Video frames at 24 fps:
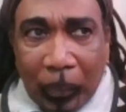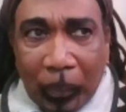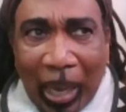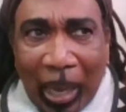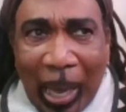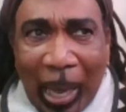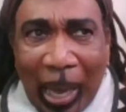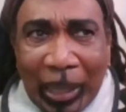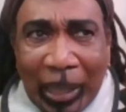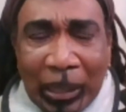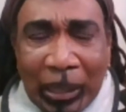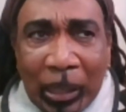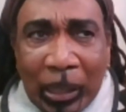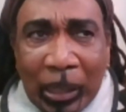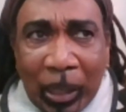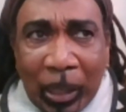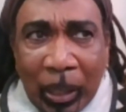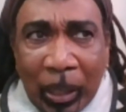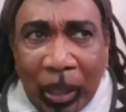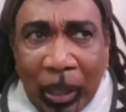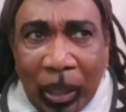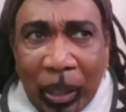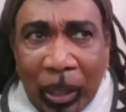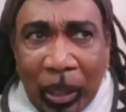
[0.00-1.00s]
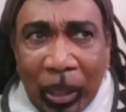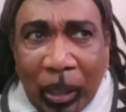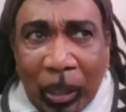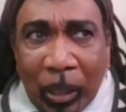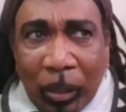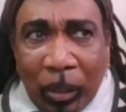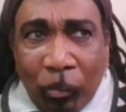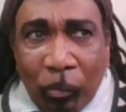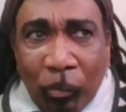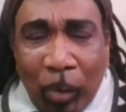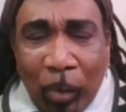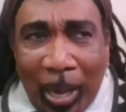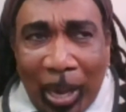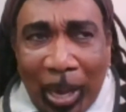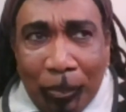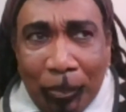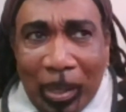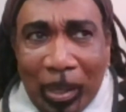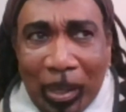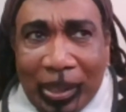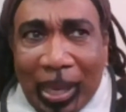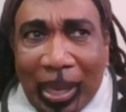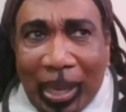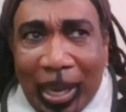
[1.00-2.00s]
And right
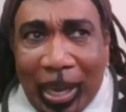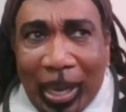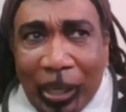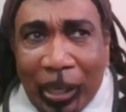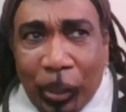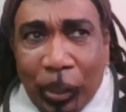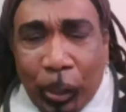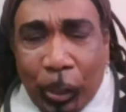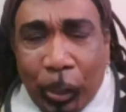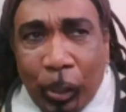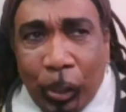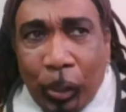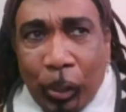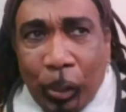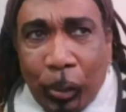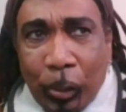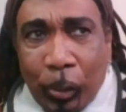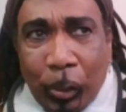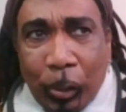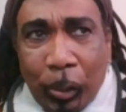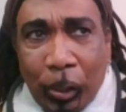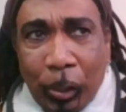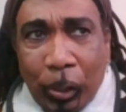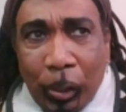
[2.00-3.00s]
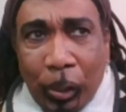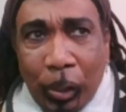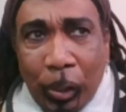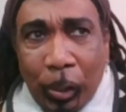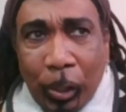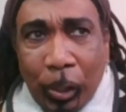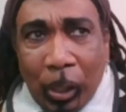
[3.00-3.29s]
beside her,